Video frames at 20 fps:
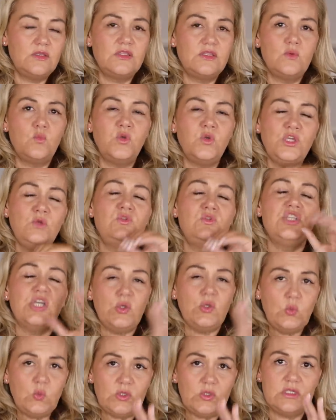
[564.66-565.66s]
what you
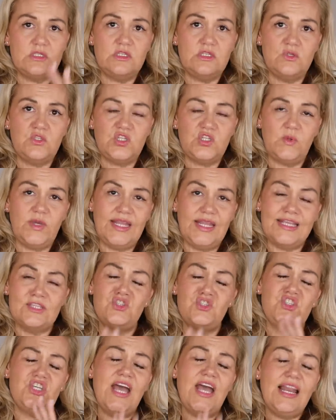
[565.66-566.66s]
don't want to do to it
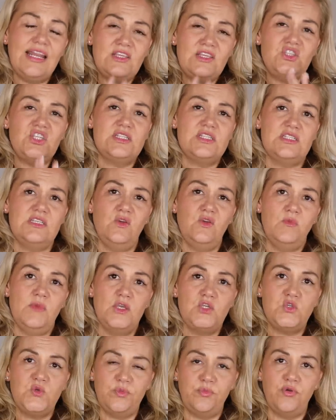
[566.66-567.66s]
is challenge it so
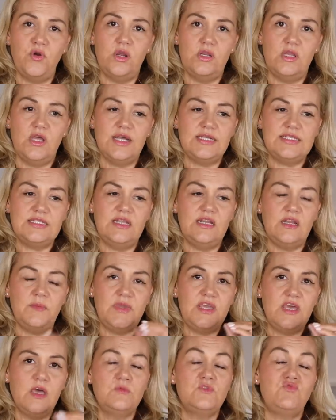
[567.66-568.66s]
much with product that
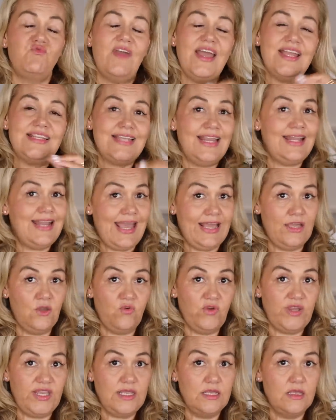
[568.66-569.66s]
it becomes red and
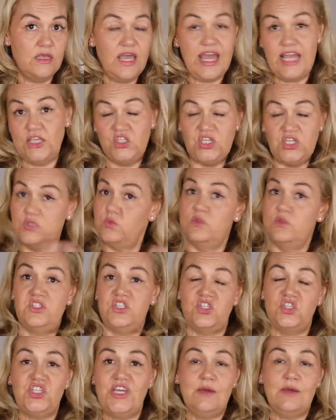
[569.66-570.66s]
angry and just wants
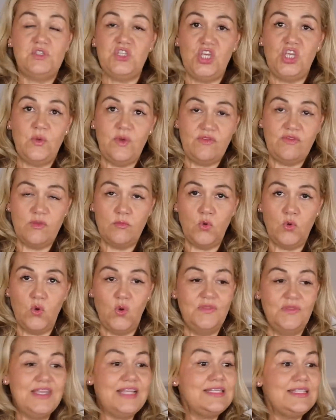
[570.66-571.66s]
to shout at you even
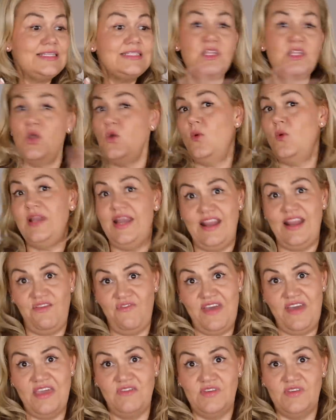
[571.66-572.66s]
more. That does no one any
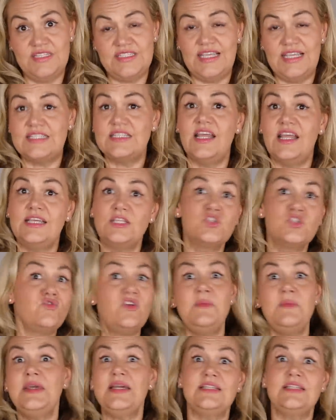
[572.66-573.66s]
favors. It's like
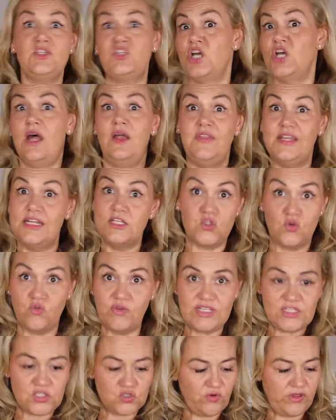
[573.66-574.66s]
screaming at a child that is
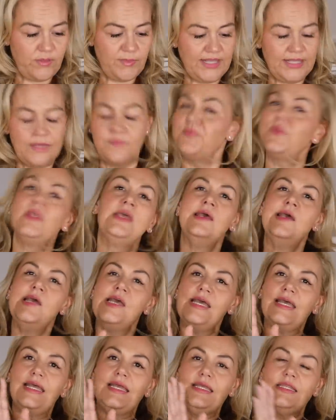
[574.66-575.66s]
already screaming.
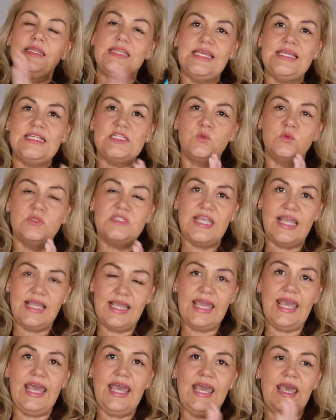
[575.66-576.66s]
This will
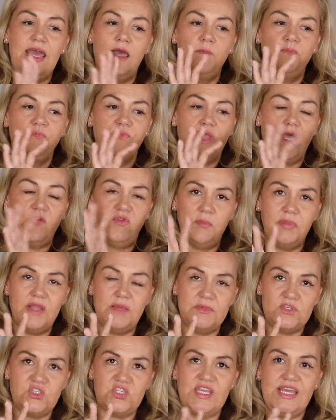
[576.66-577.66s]
take care of a
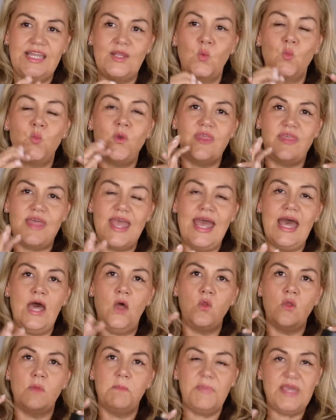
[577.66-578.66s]
blemished skin
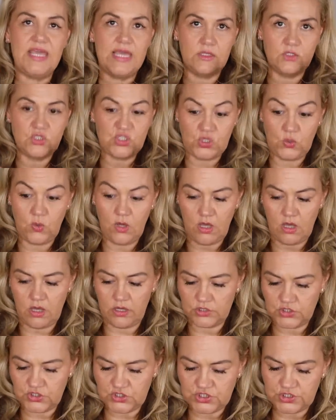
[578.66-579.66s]
without being too
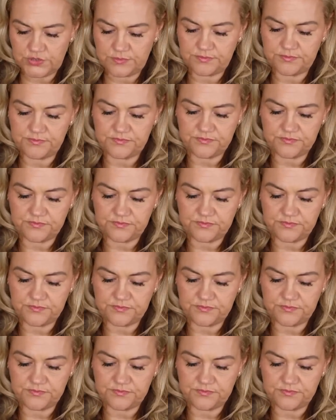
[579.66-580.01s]
harsh.